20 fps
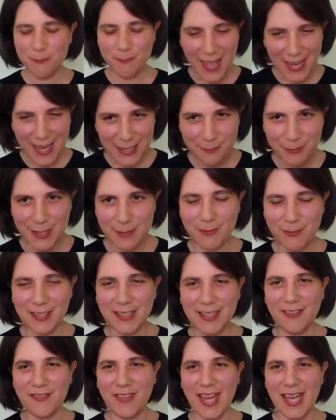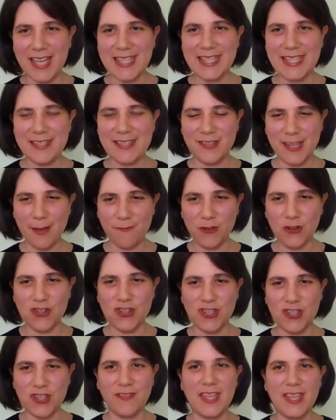Many people have asked some
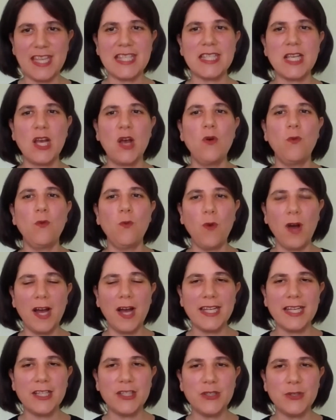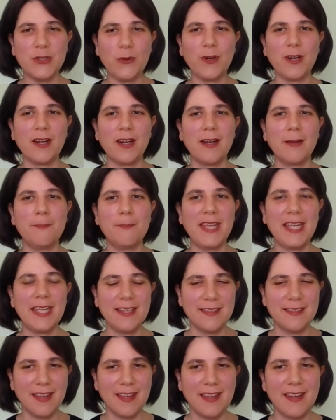version of this. What, in your
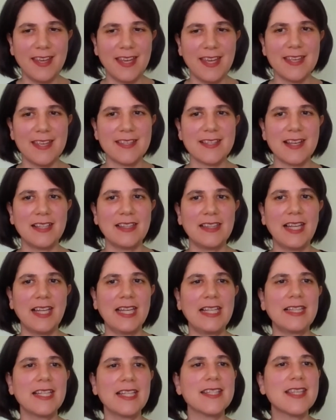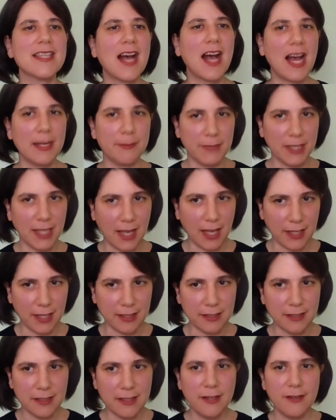opinion, is a likely
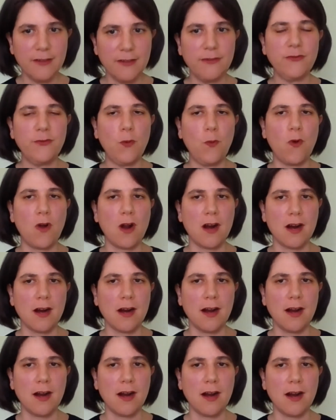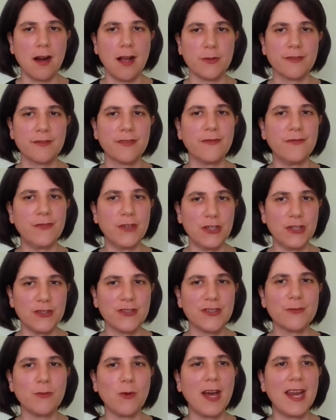timeline for sort of the
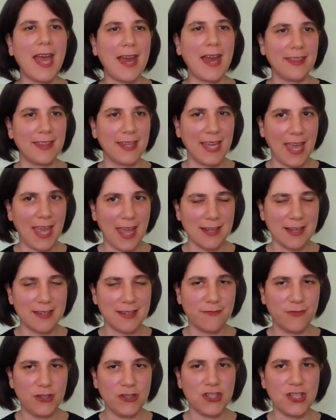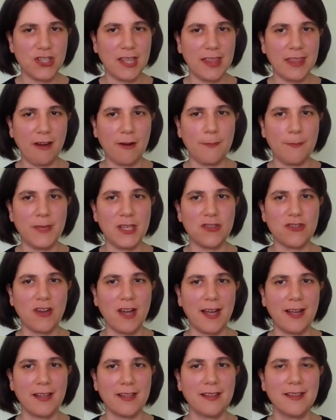first one out of the gate, first gene therapy
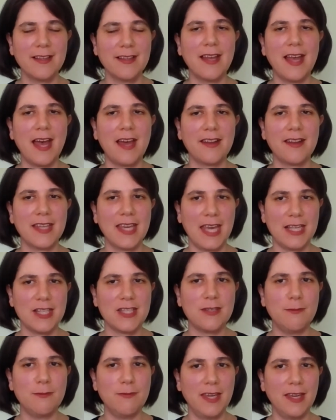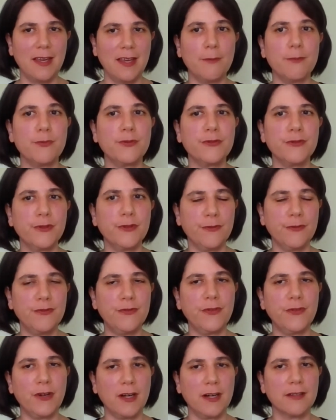trial out of the gate to be approved
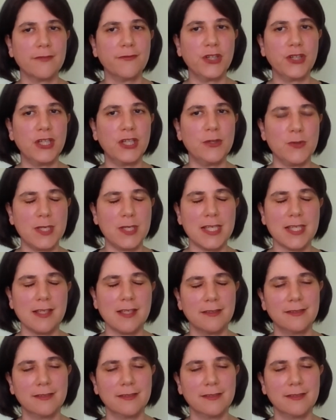for use?